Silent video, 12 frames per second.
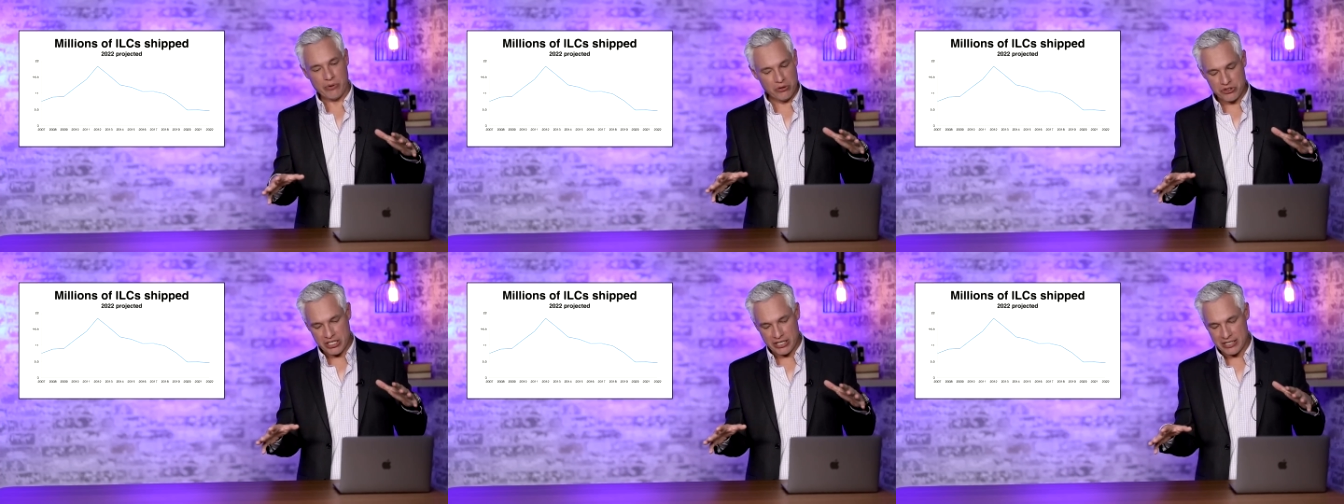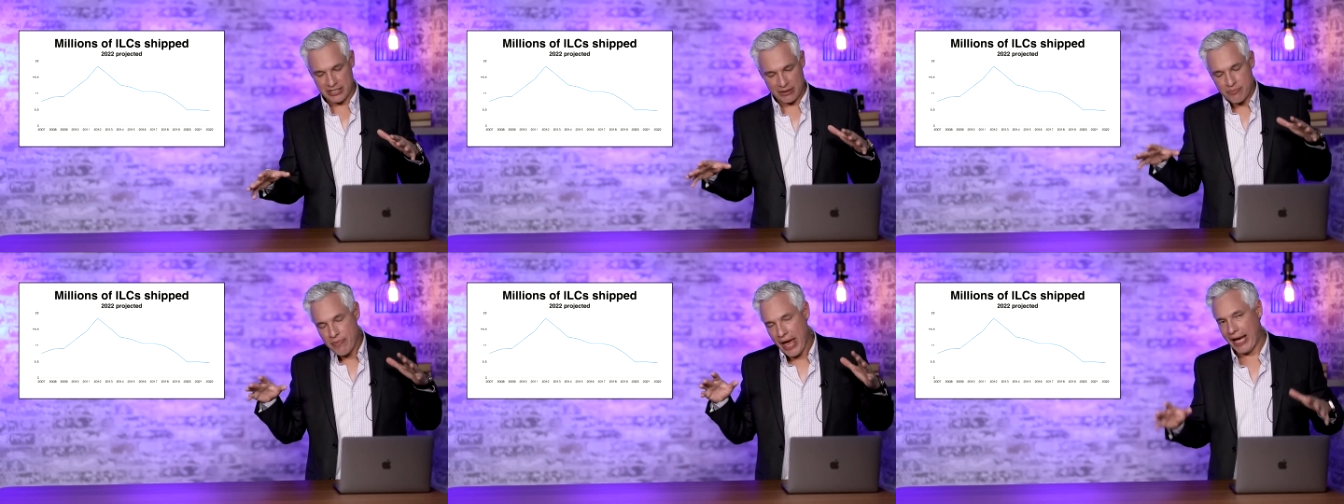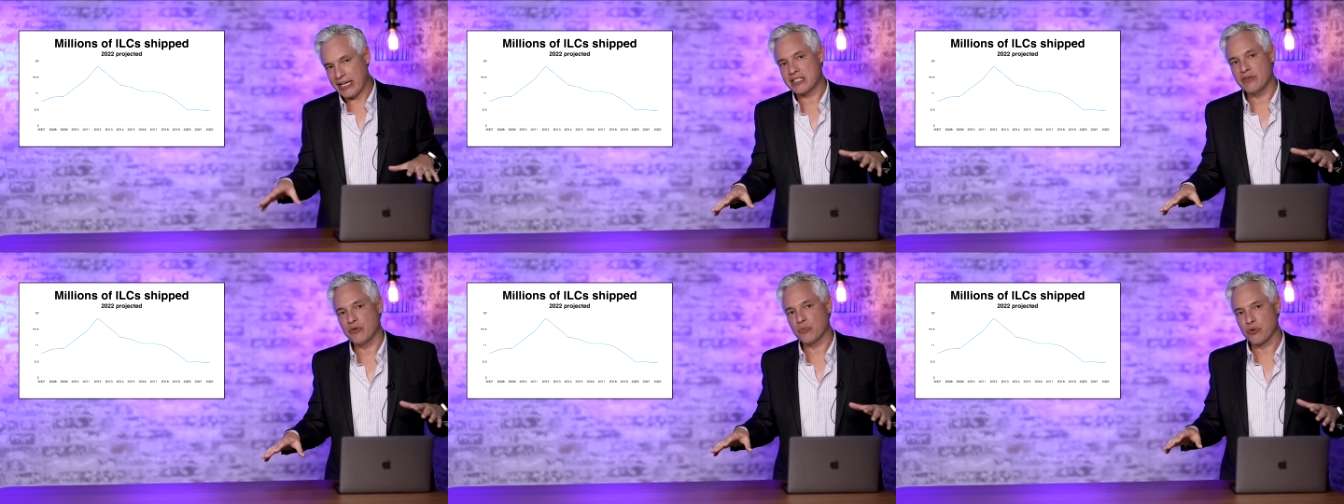We were seeing these like
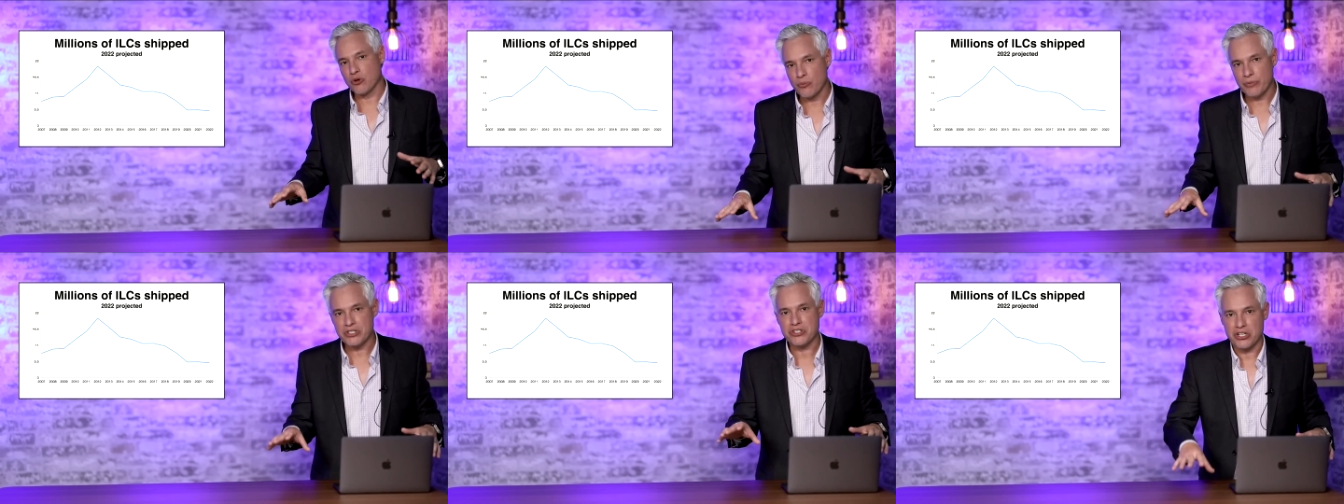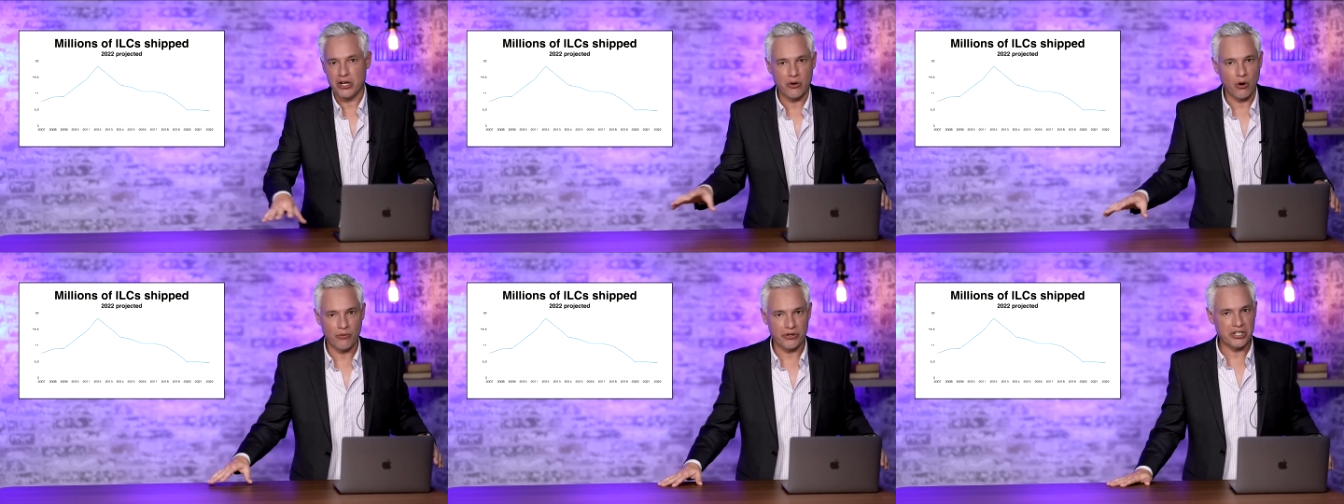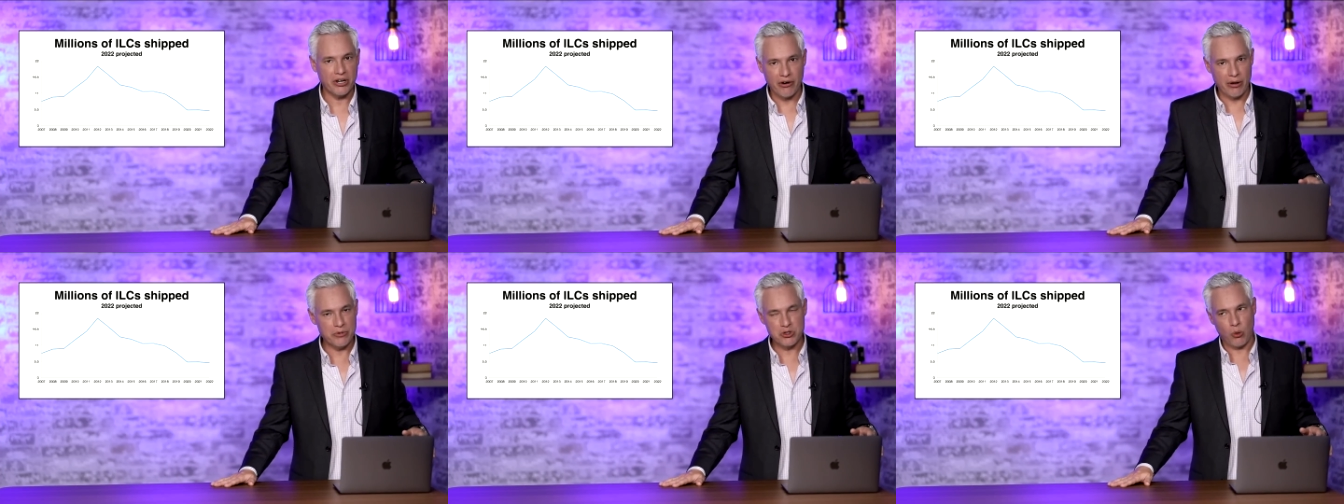massive improvements year over year.
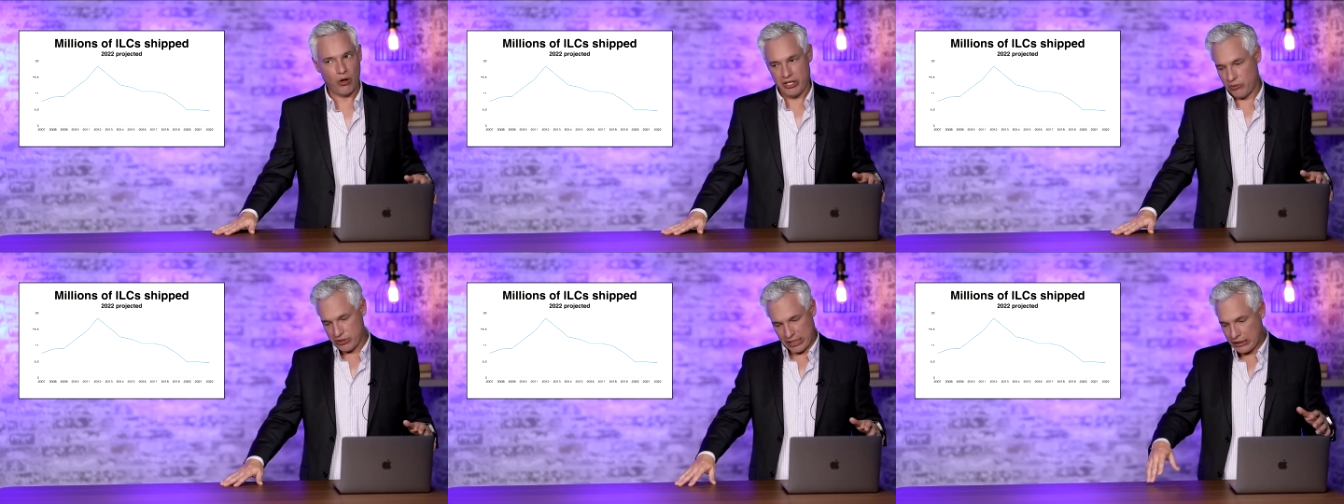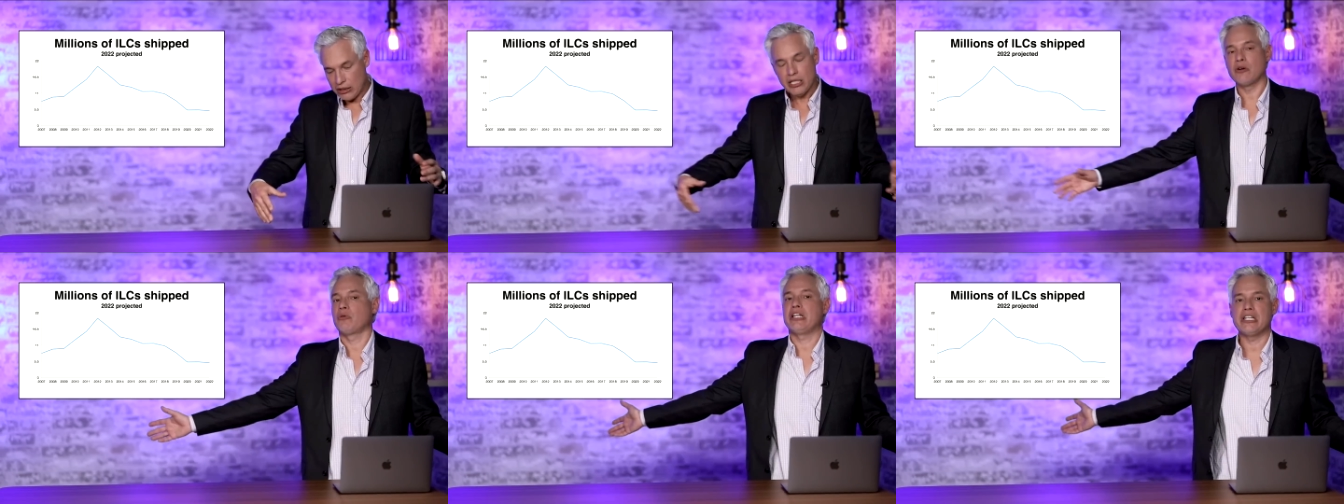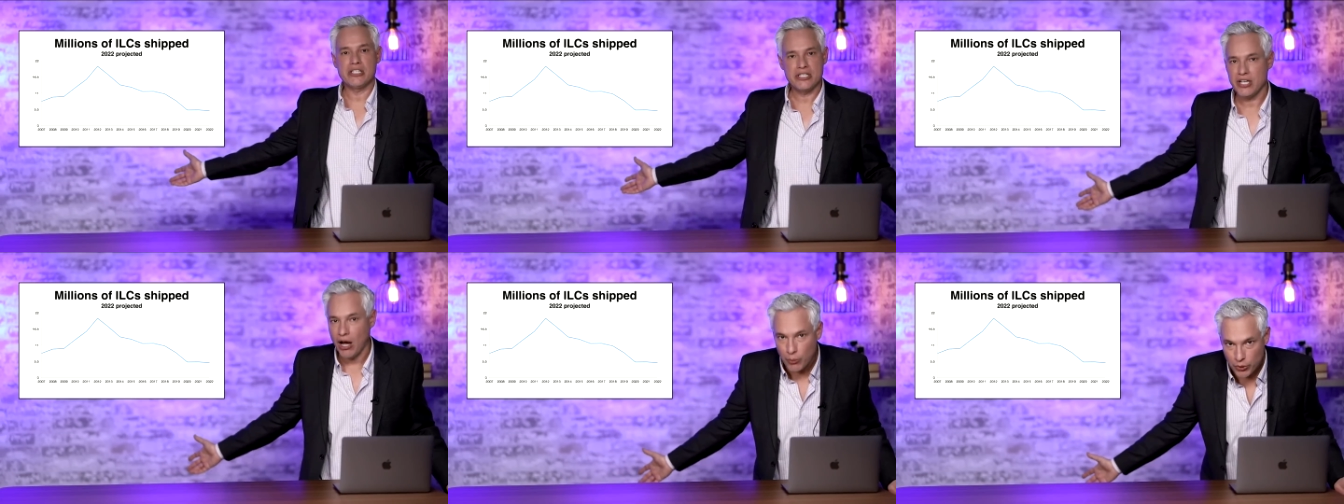Image quality was like literally
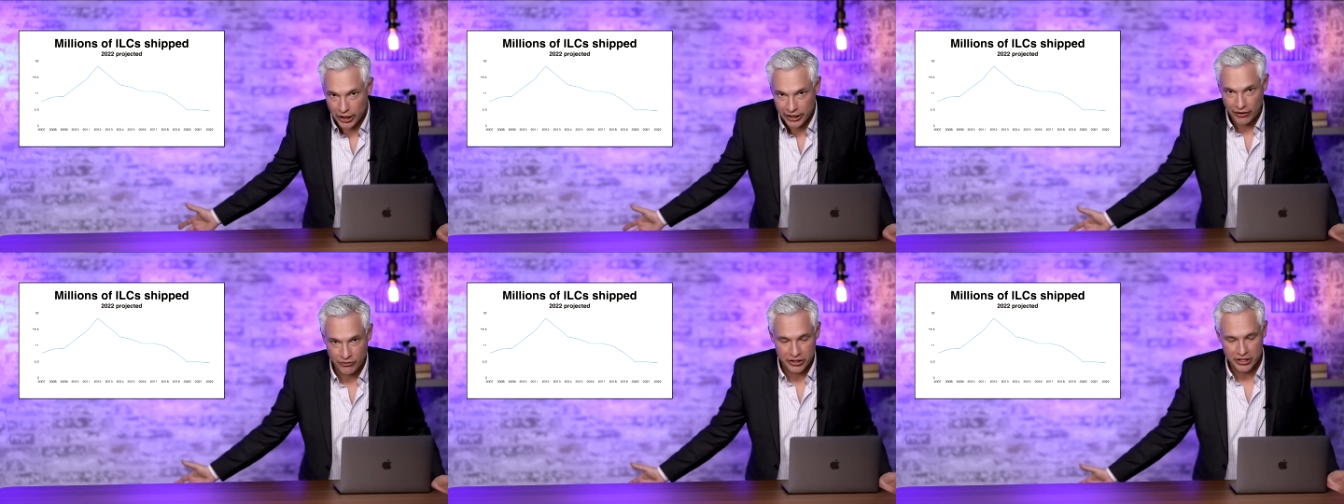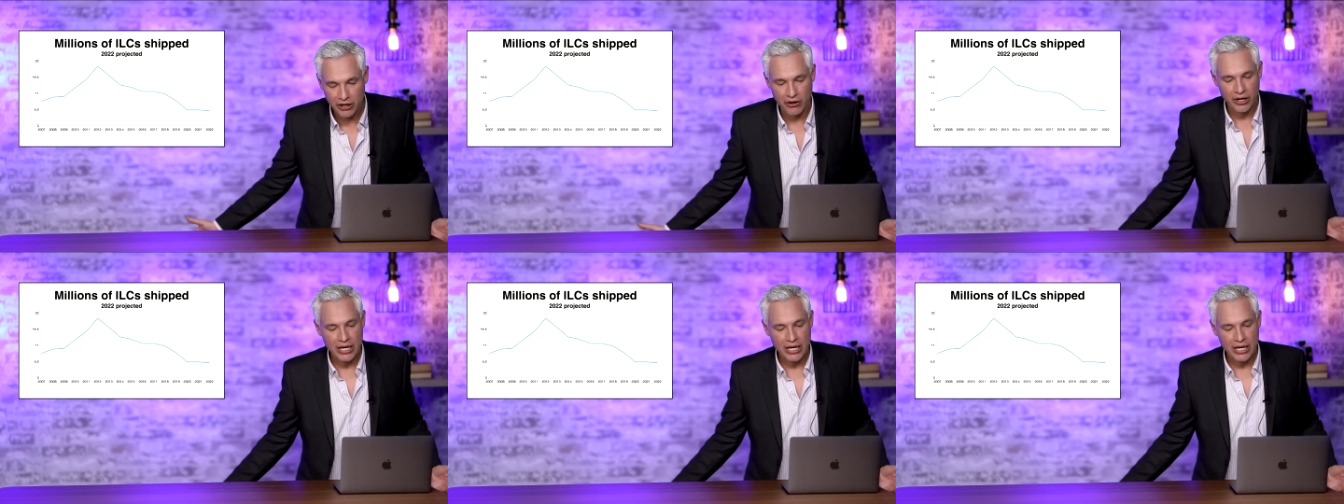doubling every year.